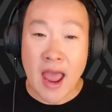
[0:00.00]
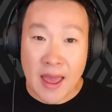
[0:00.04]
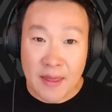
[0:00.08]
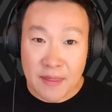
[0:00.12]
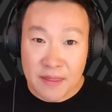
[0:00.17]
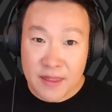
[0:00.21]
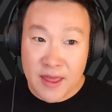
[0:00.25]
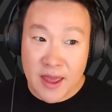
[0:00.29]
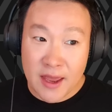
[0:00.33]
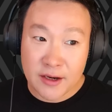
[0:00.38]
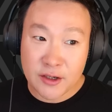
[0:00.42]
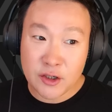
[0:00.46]

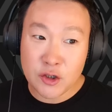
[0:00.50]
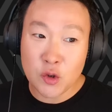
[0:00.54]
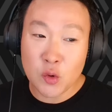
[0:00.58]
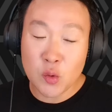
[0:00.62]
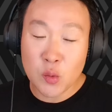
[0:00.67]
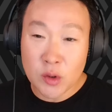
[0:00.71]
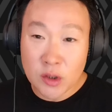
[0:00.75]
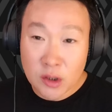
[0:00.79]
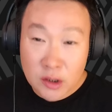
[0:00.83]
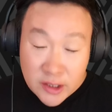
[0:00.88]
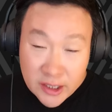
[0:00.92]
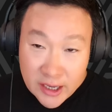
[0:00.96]
and then you
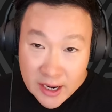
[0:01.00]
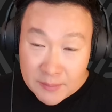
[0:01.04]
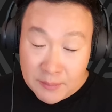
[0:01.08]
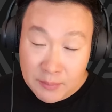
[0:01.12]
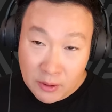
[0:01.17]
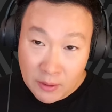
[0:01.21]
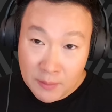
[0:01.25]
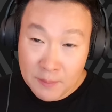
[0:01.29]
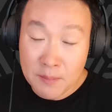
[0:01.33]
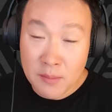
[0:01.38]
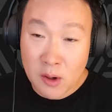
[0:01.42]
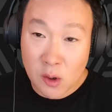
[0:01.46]
will get
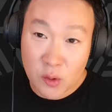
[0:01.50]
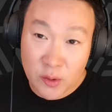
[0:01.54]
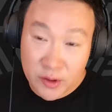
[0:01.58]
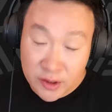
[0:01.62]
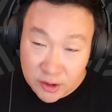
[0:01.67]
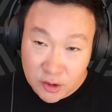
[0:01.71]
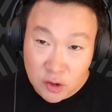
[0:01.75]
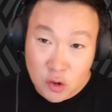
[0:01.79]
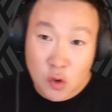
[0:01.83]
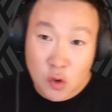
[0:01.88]
promoted